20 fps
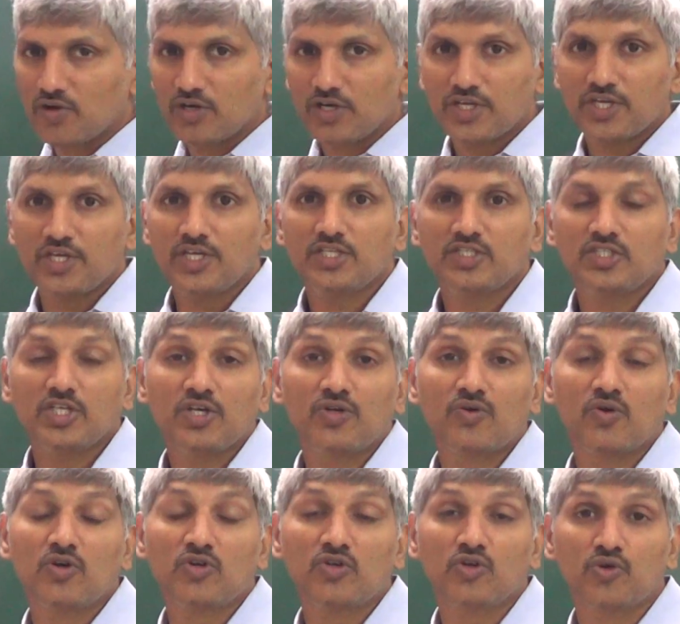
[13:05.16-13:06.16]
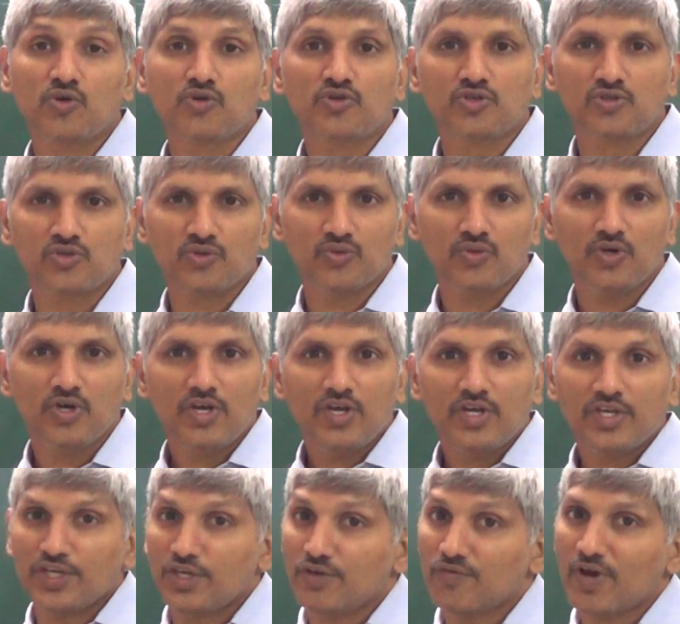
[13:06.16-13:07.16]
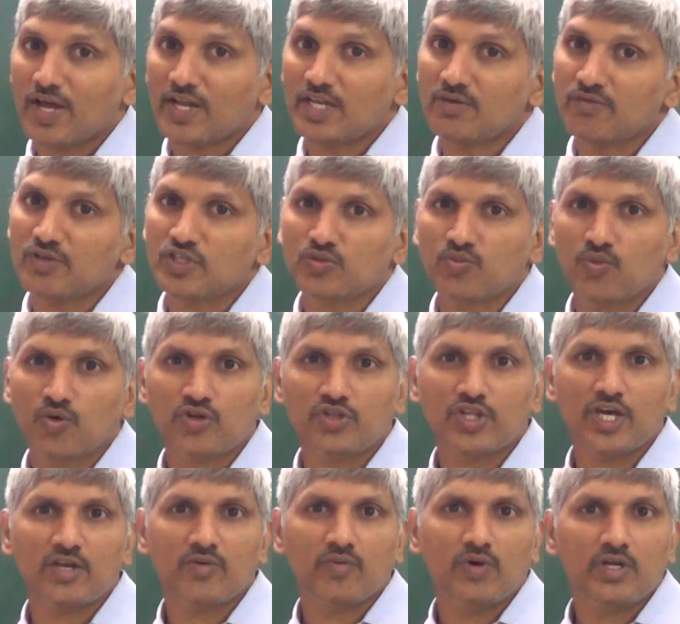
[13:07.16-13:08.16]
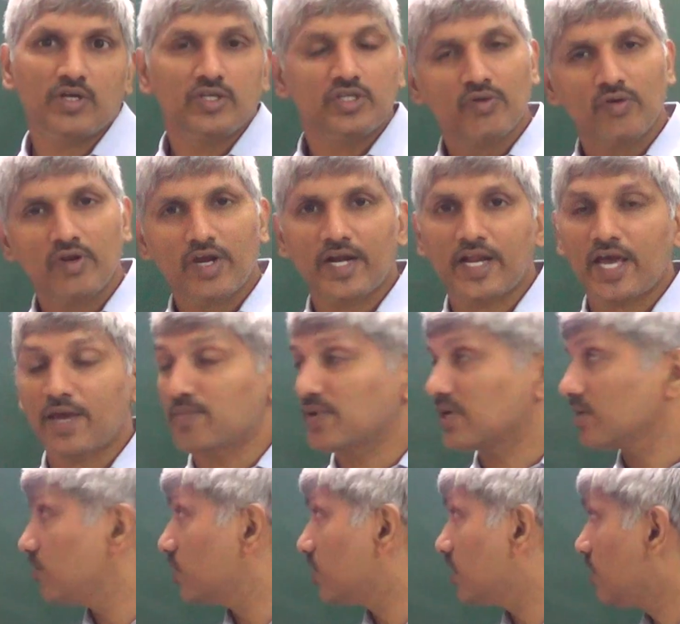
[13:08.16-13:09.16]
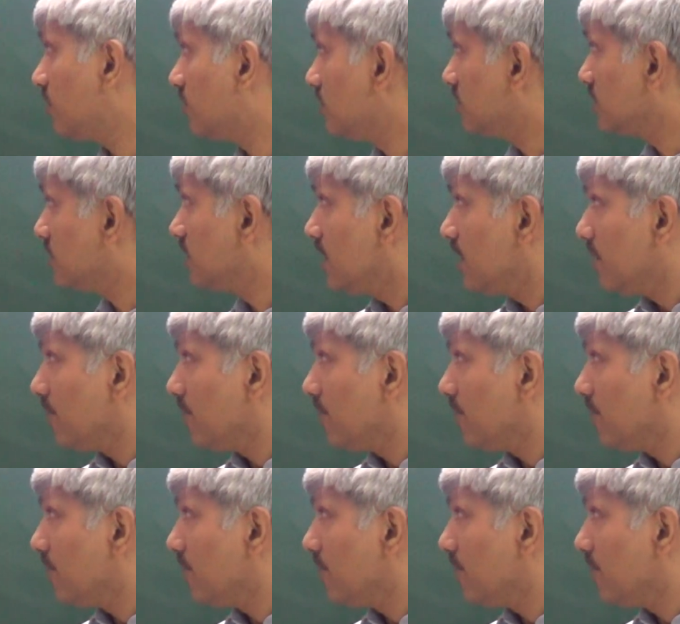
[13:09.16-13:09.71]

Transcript: only. E is equal to root 2. E value is more than 1. You will get hyperbola only.